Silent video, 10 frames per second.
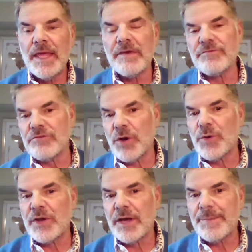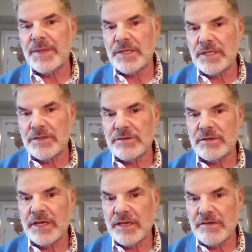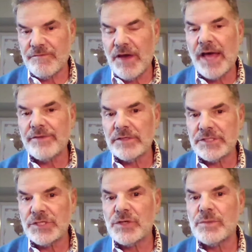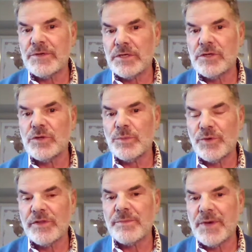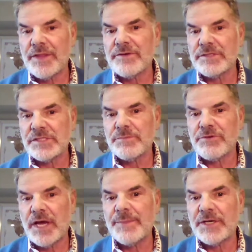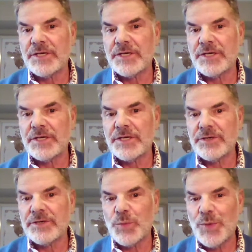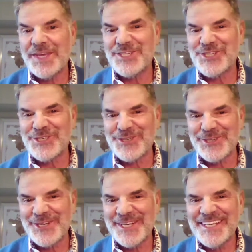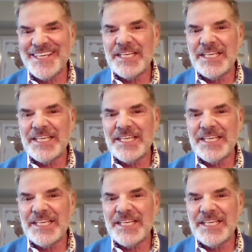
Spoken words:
have grown up in either a fatherless home or a home where the mother is the primary or equal wage earner.